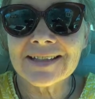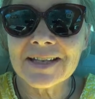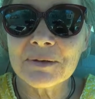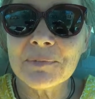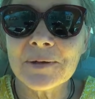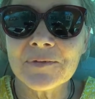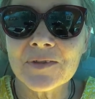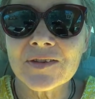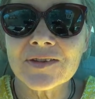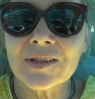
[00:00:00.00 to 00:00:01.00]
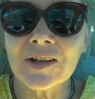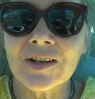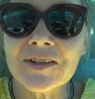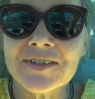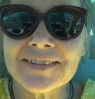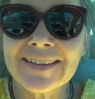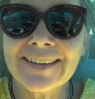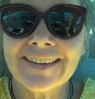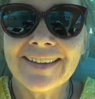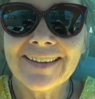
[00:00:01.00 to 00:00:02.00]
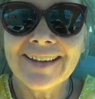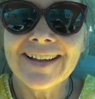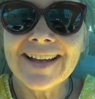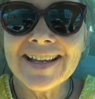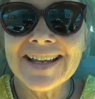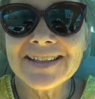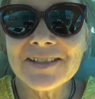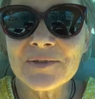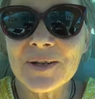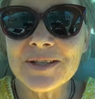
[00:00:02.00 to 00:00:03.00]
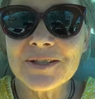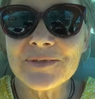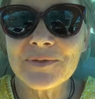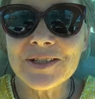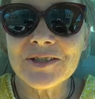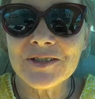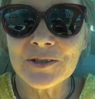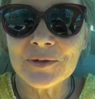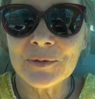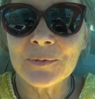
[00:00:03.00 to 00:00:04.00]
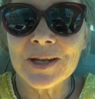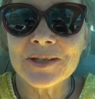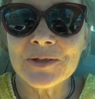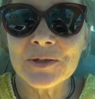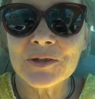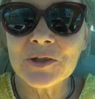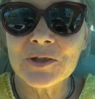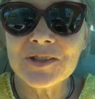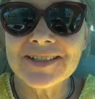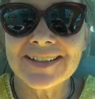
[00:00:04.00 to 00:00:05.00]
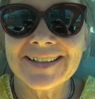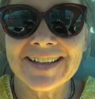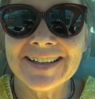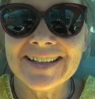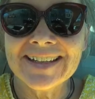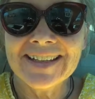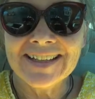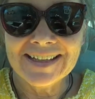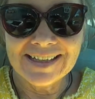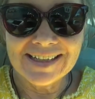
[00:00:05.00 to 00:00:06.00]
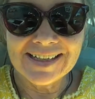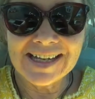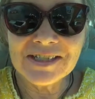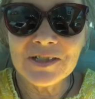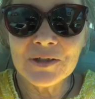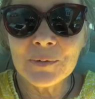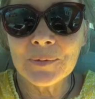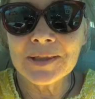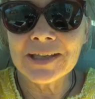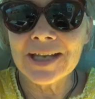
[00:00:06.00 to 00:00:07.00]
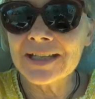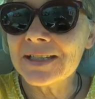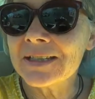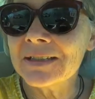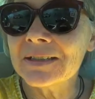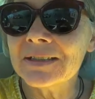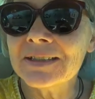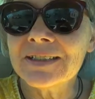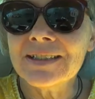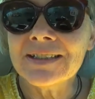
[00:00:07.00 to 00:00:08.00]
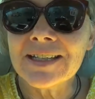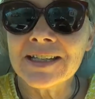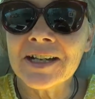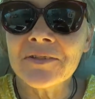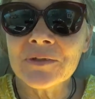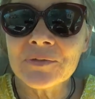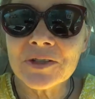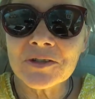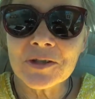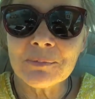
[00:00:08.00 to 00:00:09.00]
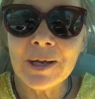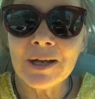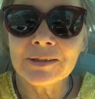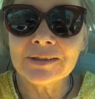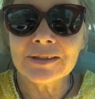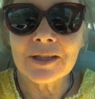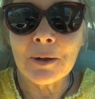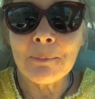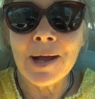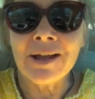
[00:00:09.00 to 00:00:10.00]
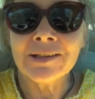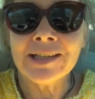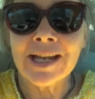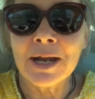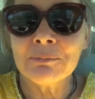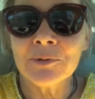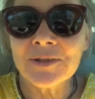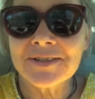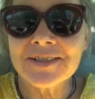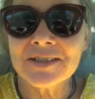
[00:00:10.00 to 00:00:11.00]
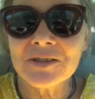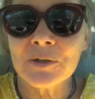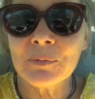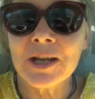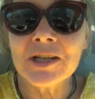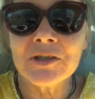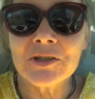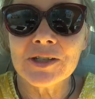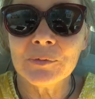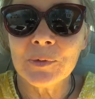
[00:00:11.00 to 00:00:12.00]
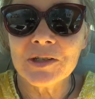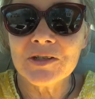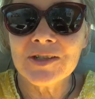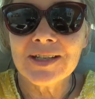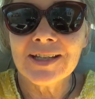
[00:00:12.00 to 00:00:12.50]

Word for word: I am of the stars. I had the strangest vision on the way to church today. It had to do with that uh, that other vision about a polyamorous situation in which